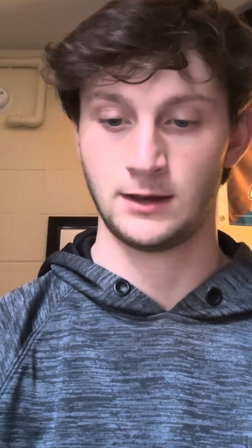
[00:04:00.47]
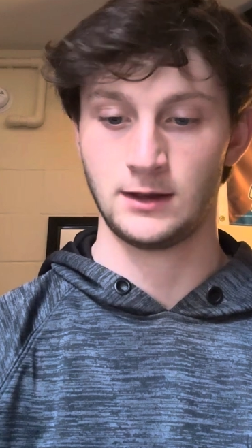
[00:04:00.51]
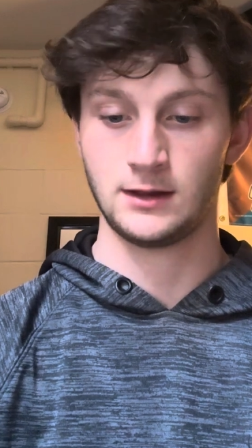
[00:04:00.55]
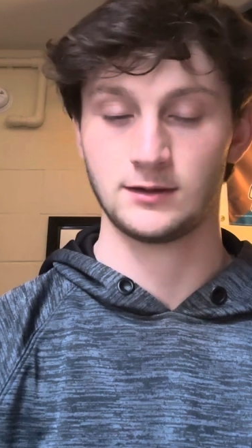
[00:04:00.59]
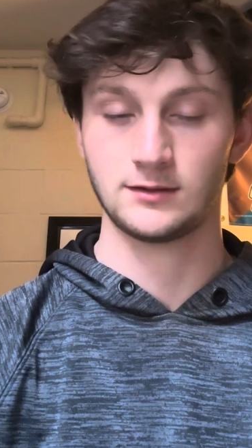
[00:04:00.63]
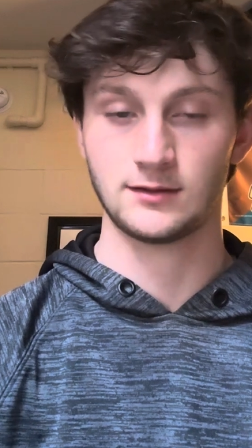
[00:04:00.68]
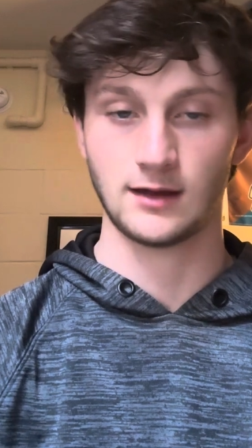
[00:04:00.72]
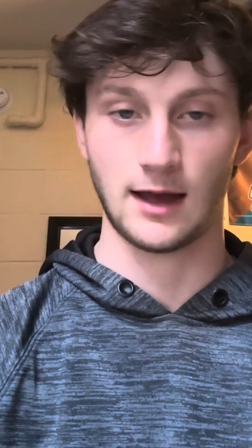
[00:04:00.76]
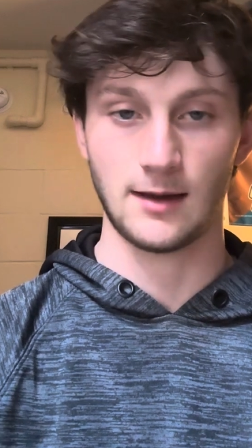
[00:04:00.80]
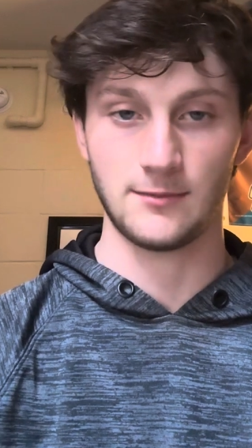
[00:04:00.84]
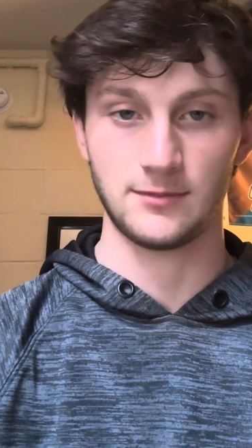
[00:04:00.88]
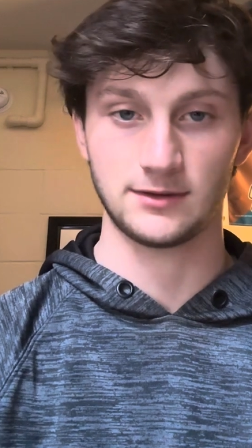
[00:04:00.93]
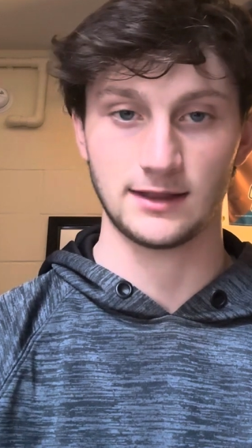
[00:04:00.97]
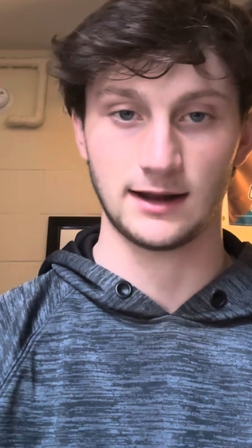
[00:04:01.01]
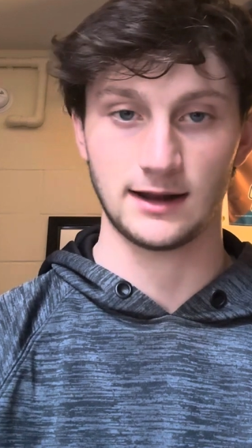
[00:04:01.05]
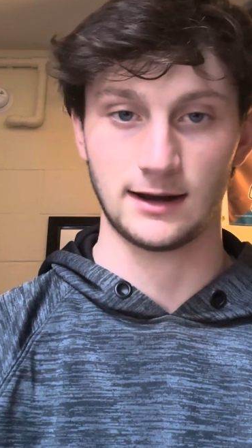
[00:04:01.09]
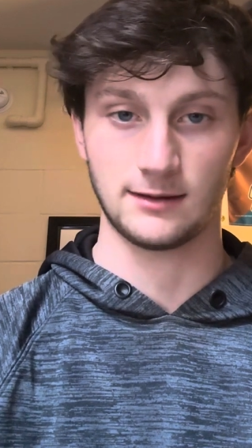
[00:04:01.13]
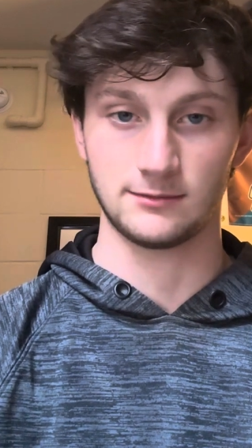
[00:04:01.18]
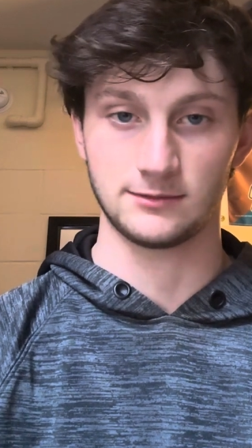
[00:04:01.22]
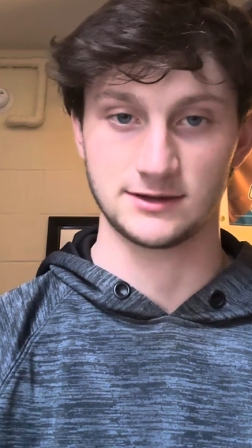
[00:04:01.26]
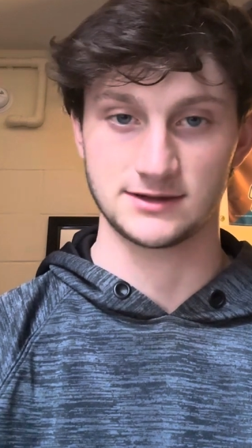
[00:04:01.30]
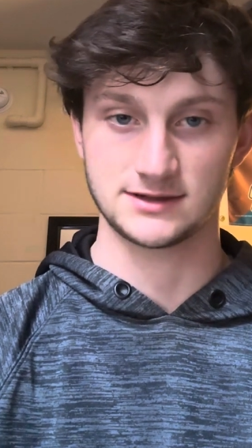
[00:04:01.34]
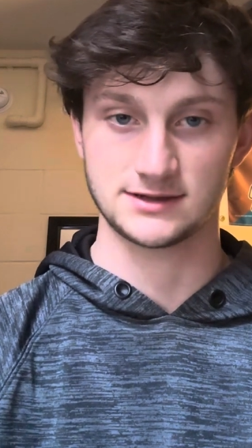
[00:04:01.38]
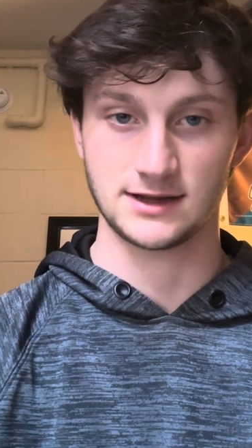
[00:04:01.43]
topic that
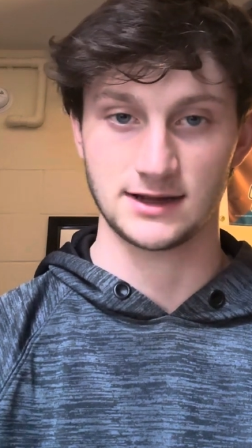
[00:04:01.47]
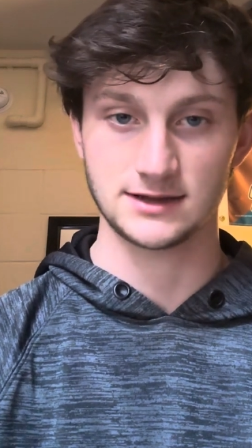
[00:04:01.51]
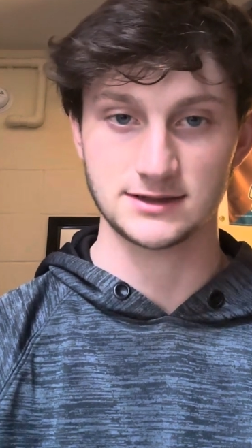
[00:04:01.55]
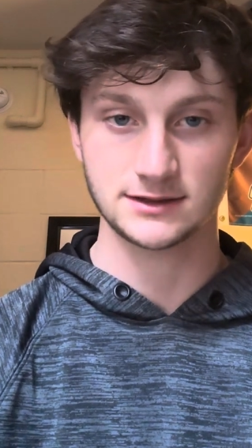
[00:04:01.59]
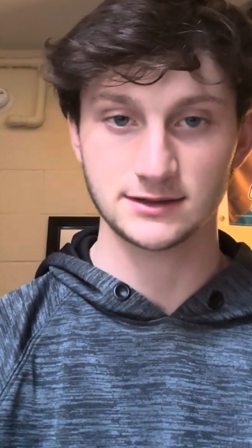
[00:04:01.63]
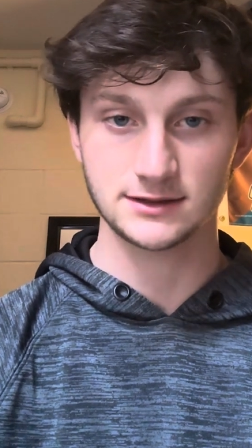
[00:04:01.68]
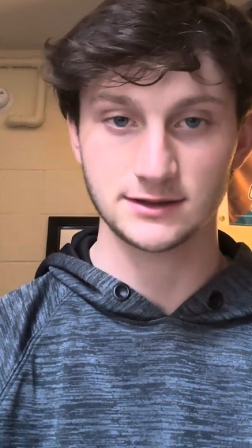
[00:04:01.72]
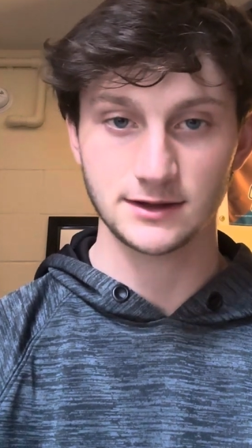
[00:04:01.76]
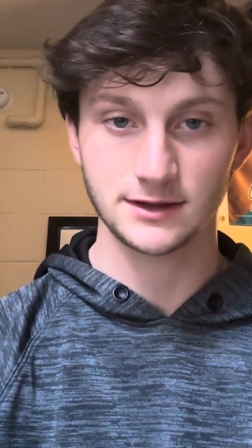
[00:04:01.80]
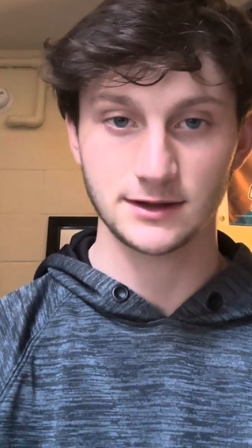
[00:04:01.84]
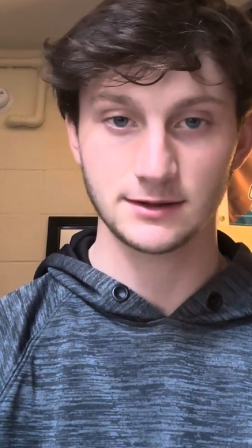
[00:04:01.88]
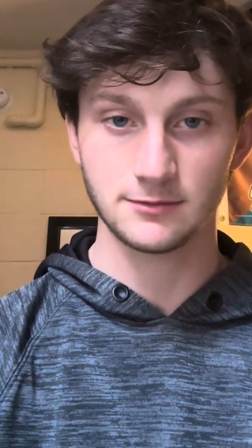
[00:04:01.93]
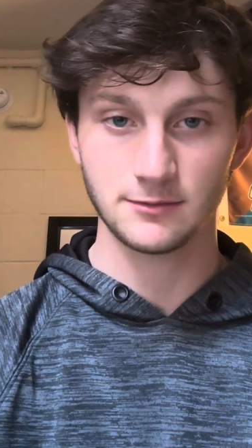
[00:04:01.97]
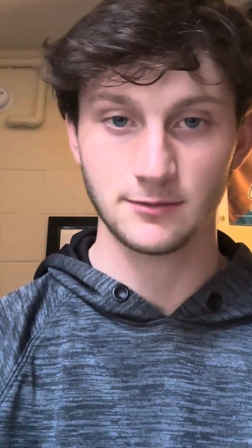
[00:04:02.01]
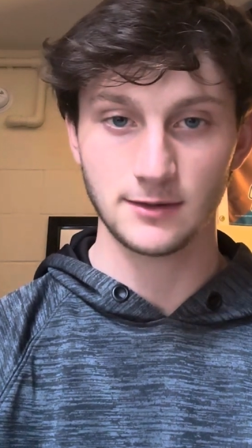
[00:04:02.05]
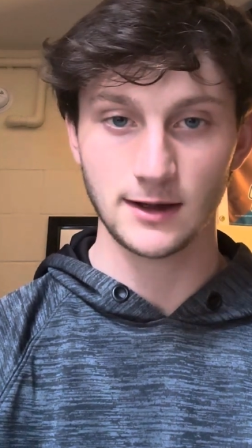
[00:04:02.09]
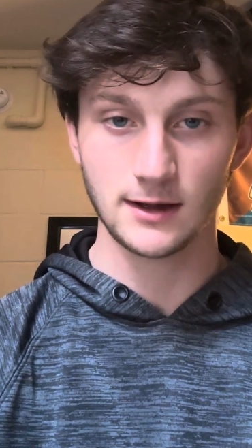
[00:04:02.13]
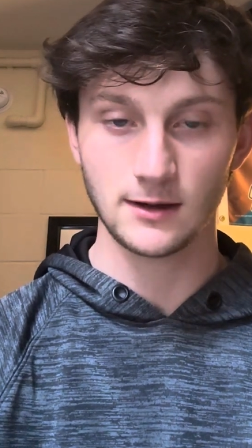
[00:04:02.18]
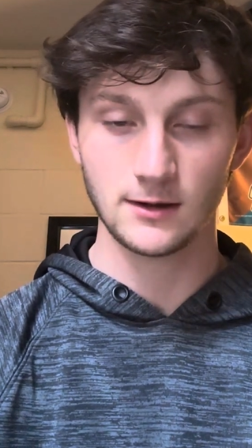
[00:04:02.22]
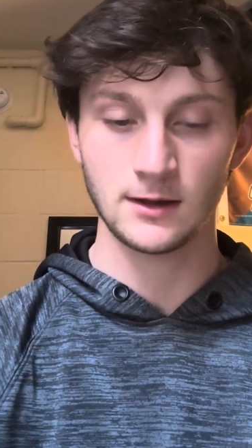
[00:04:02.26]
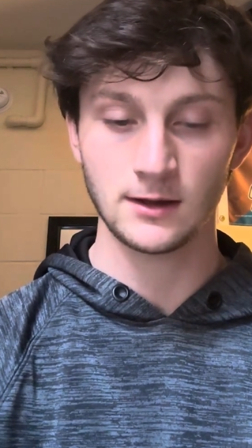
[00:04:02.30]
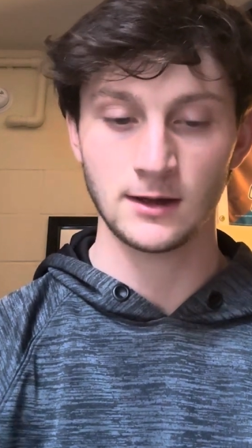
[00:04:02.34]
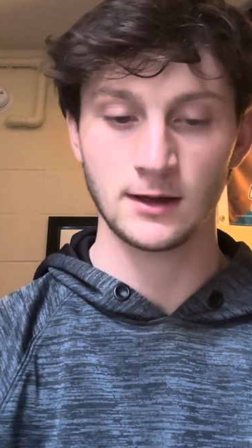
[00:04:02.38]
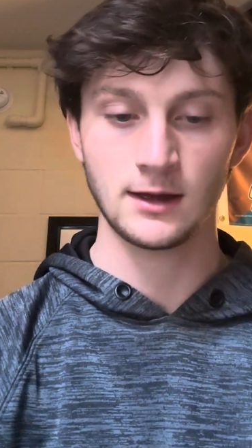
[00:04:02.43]
I'm discussing to them
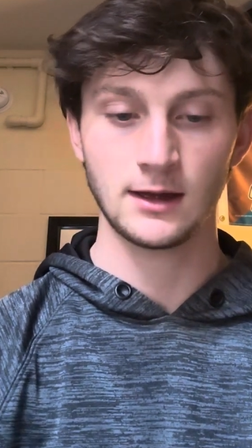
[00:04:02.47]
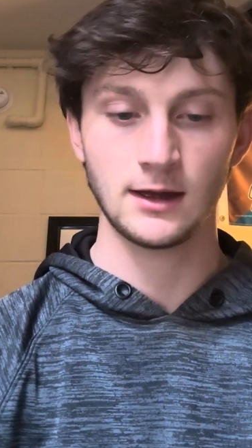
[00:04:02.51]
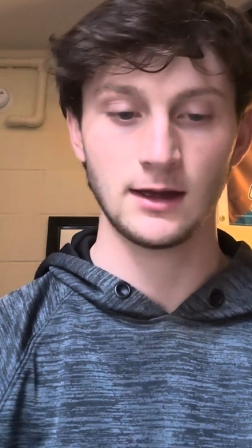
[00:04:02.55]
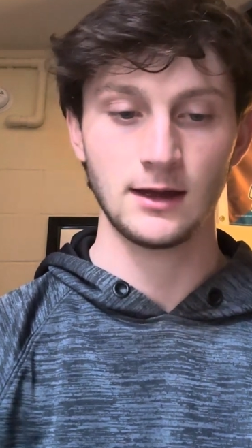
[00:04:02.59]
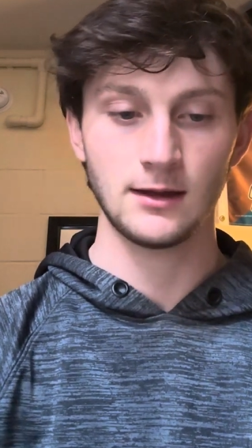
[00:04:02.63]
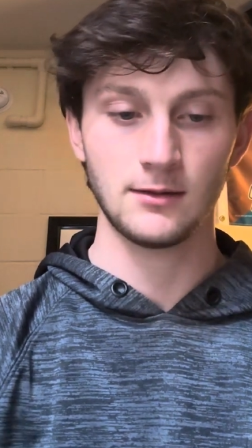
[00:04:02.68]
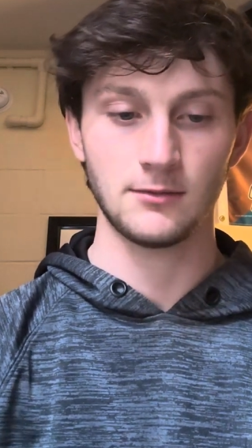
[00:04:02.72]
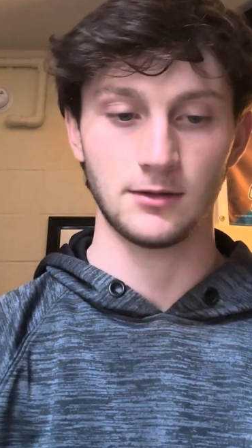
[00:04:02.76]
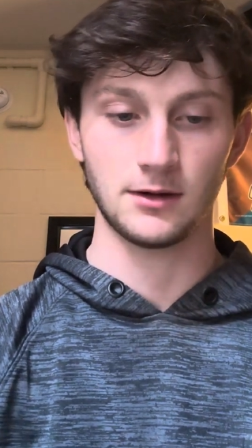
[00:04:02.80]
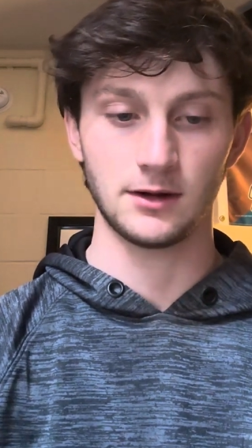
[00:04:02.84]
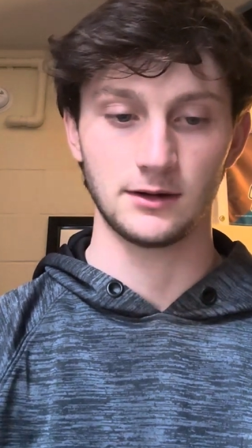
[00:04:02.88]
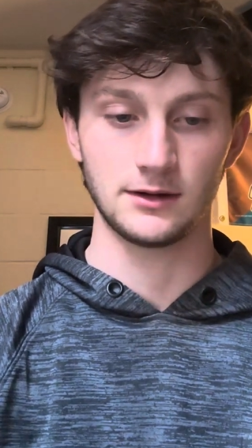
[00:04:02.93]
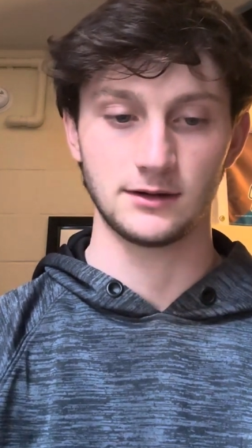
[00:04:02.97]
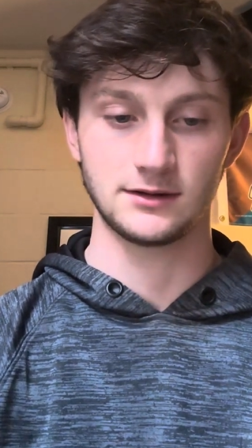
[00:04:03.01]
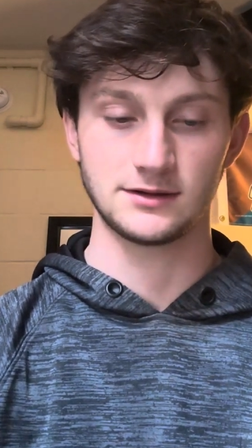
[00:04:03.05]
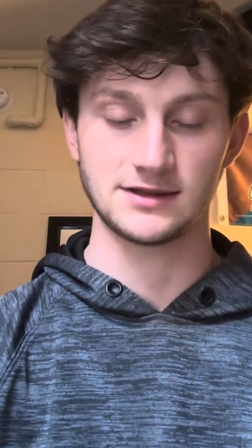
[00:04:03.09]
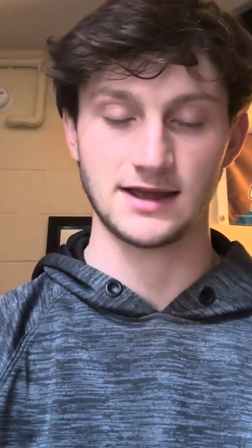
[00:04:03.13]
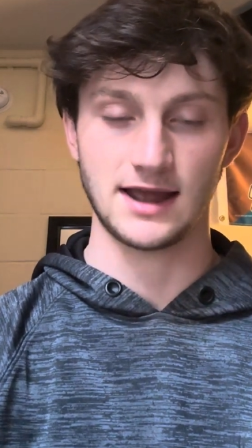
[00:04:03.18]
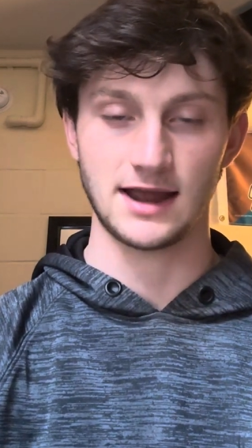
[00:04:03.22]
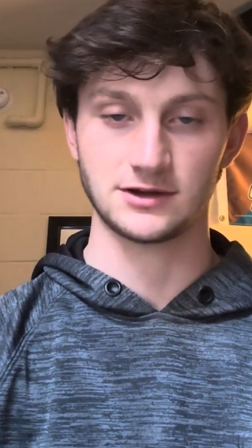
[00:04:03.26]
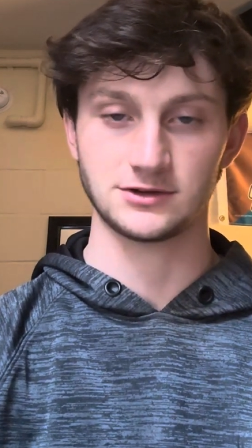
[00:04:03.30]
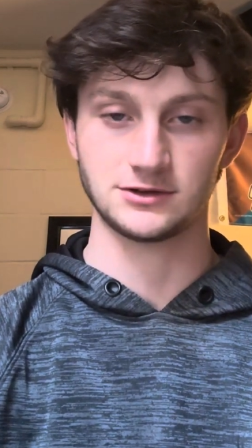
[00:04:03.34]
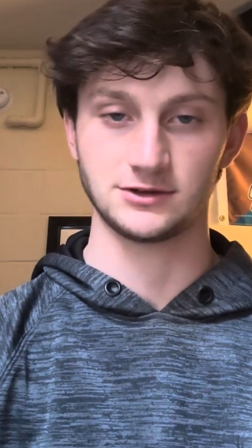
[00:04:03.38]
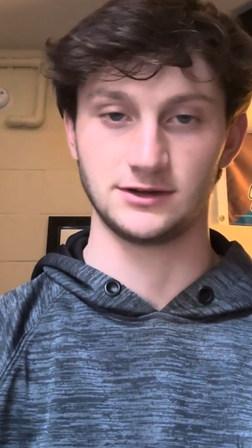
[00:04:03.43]
about, but it's
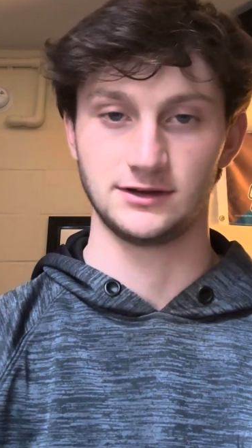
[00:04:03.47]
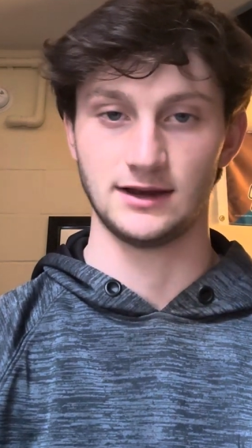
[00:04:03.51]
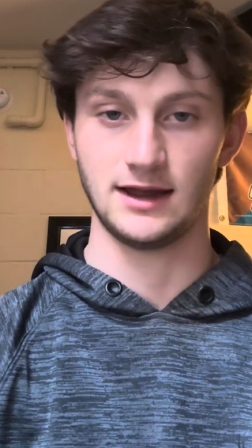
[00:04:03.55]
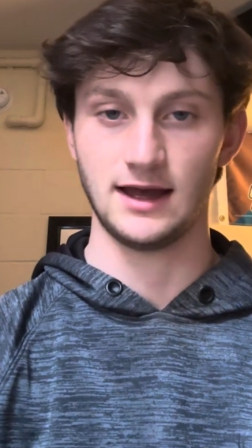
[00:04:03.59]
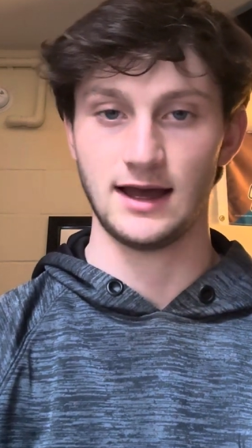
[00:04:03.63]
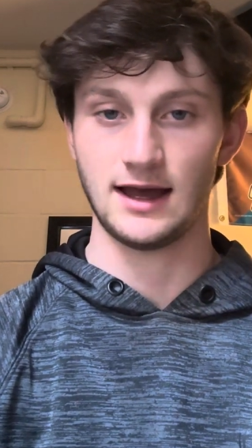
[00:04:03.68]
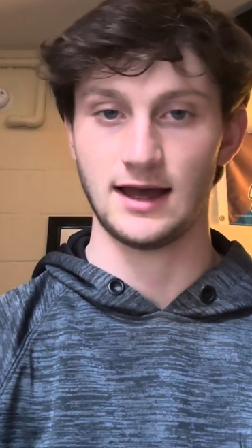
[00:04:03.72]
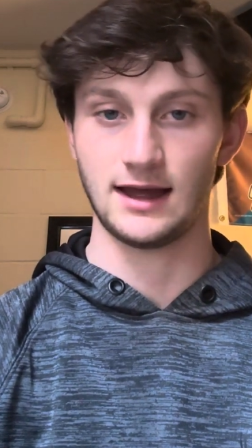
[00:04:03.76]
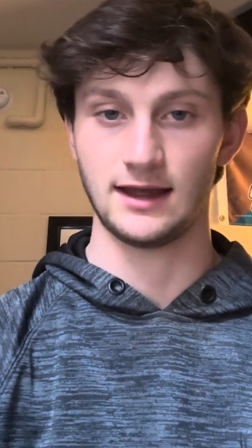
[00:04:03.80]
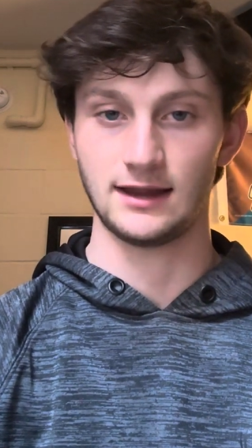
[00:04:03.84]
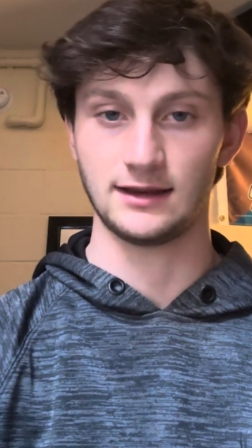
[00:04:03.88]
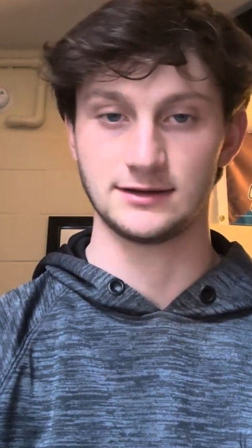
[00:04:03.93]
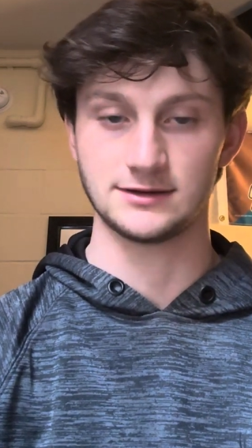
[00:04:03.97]
actually not.